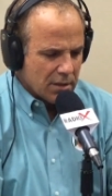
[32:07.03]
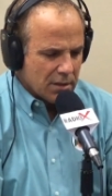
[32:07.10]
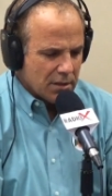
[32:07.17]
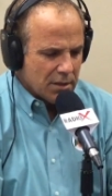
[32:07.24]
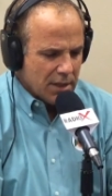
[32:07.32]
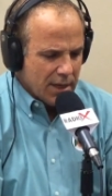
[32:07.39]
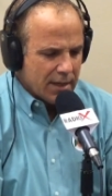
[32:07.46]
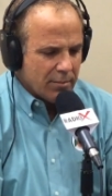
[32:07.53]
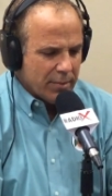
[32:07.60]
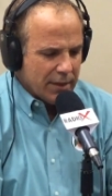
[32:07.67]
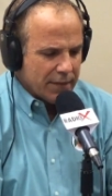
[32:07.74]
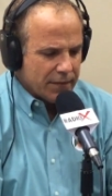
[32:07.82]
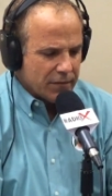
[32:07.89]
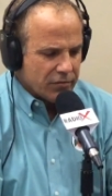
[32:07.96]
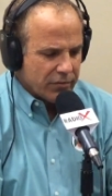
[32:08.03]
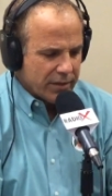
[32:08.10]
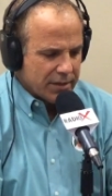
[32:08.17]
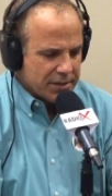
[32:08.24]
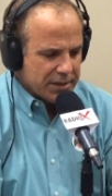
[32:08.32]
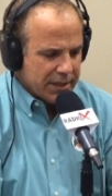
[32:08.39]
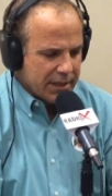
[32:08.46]
not about the
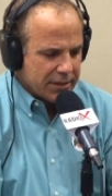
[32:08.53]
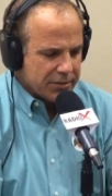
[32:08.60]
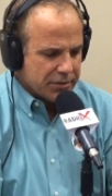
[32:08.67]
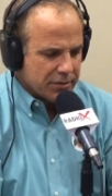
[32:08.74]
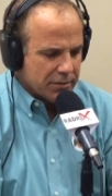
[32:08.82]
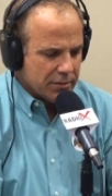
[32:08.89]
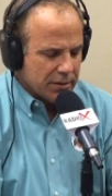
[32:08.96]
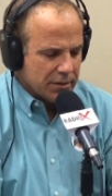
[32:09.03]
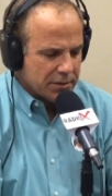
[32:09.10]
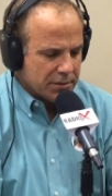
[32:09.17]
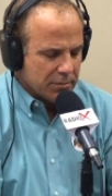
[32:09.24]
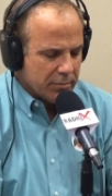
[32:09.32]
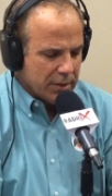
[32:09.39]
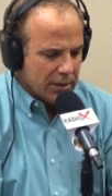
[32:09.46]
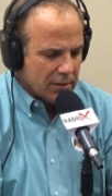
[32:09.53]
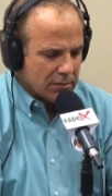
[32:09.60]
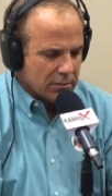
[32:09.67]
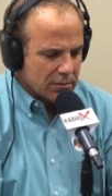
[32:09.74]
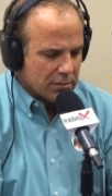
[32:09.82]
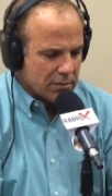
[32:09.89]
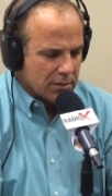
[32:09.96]
transaction. It's
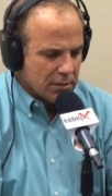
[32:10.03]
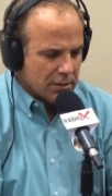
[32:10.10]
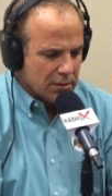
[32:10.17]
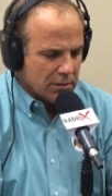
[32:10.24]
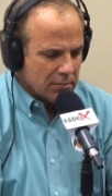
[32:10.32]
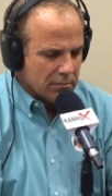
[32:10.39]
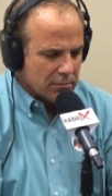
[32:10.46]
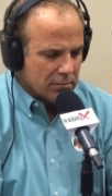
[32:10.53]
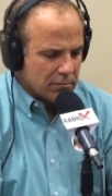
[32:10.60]
about the